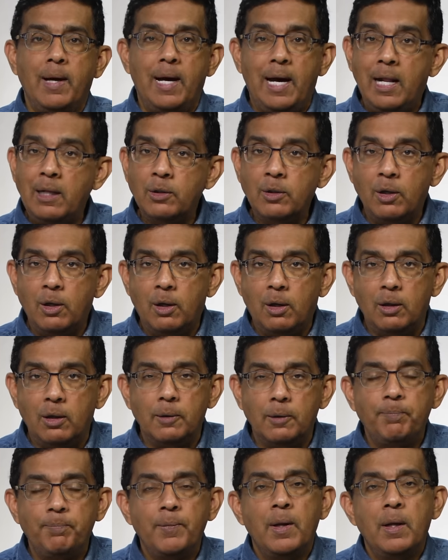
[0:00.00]

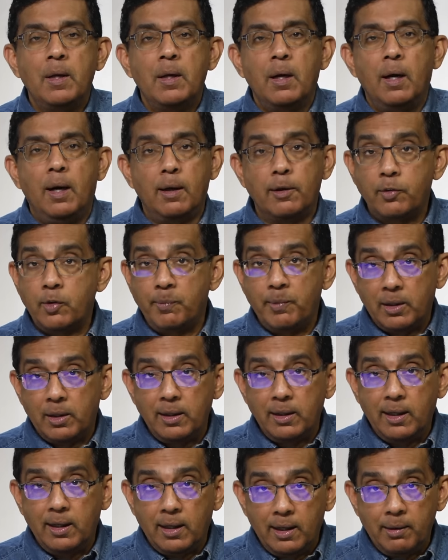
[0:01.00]
alcohol.
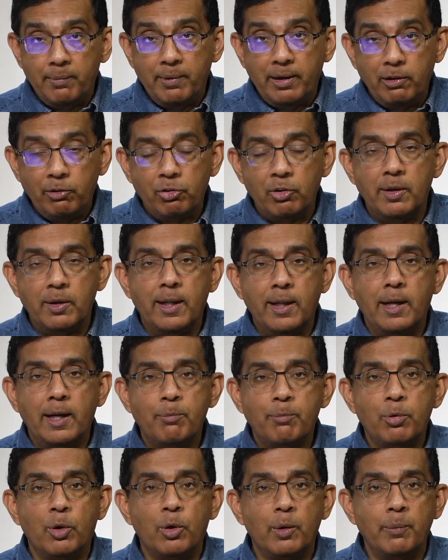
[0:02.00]
Ultimately, I mentioned
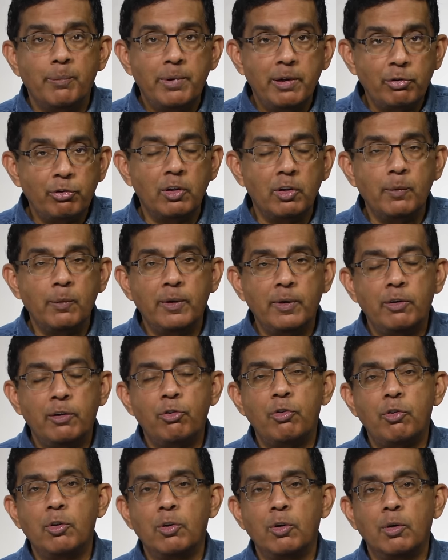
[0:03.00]
that prohibition,
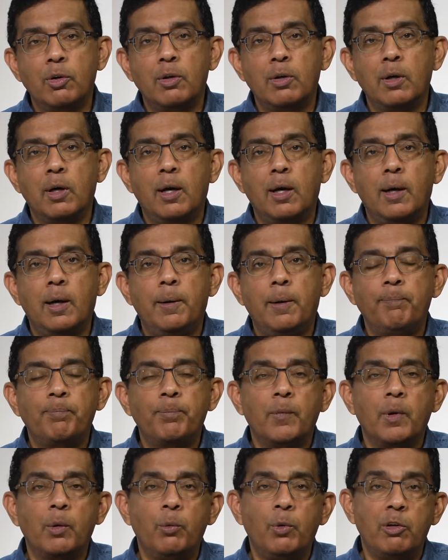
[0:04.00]
which
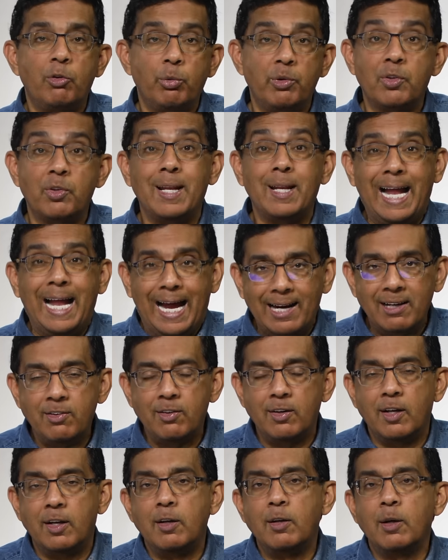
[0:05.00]
was
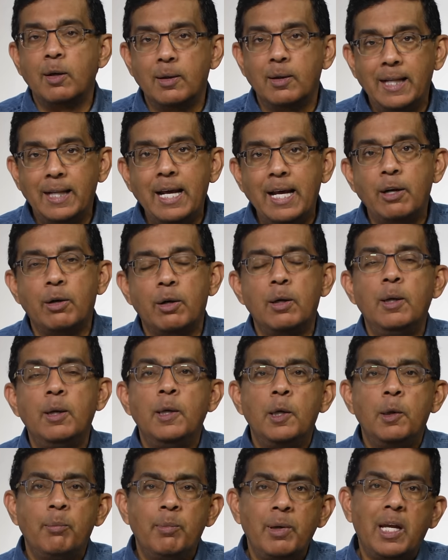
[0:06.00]
enacted later,
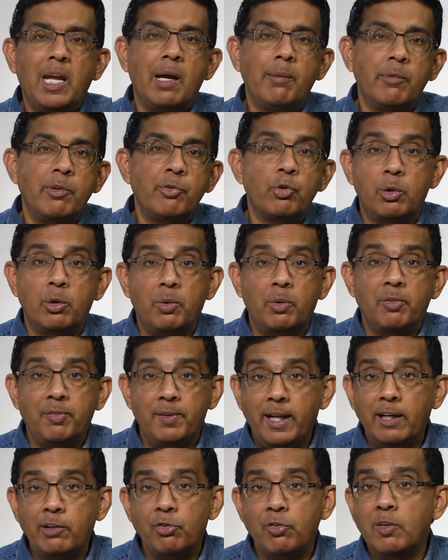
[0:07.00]
became a sort of
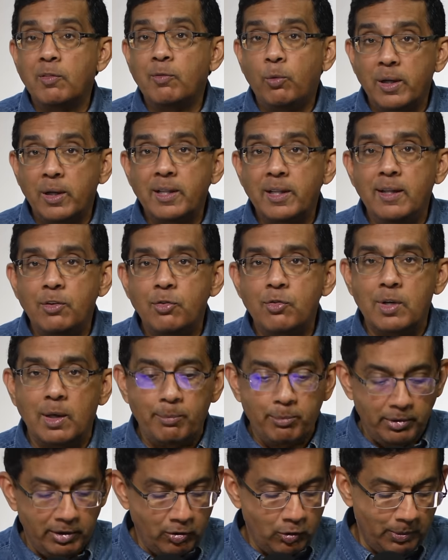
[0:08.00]
reflection of what these
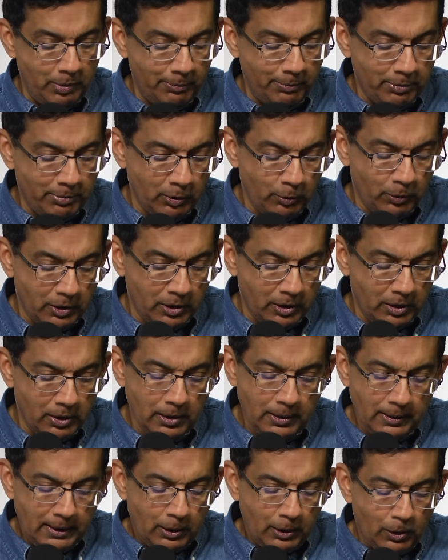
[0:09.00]
temperance people
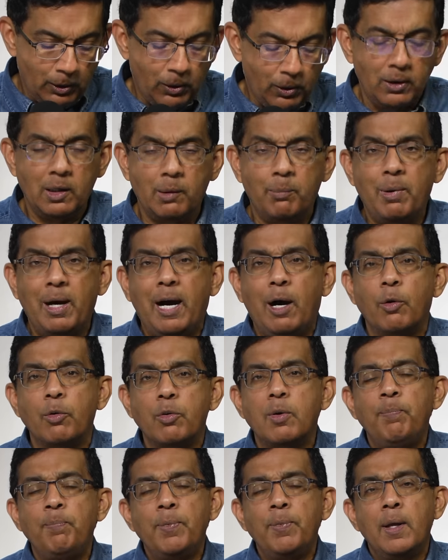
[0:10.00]
were all
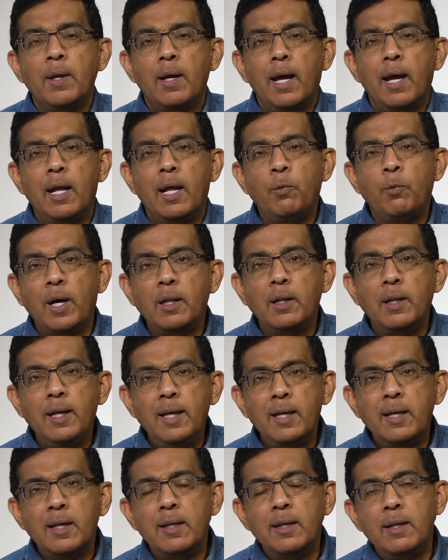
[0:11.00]
about. And while
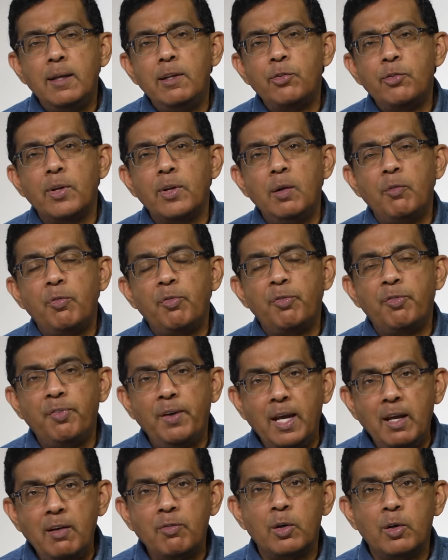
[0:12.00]
Lincoln is in
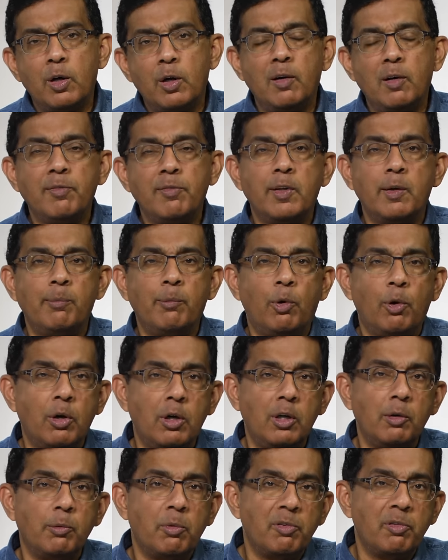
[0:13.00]
favor of the
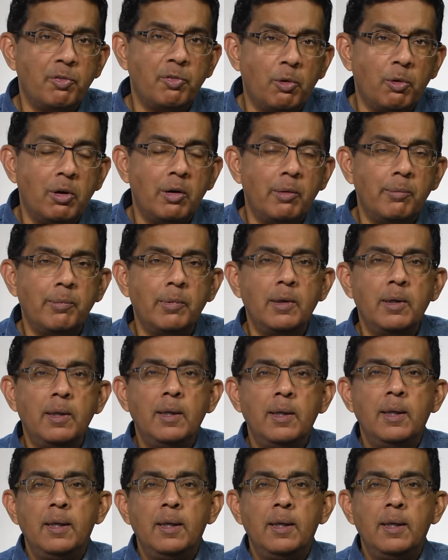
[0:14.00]
moral reform,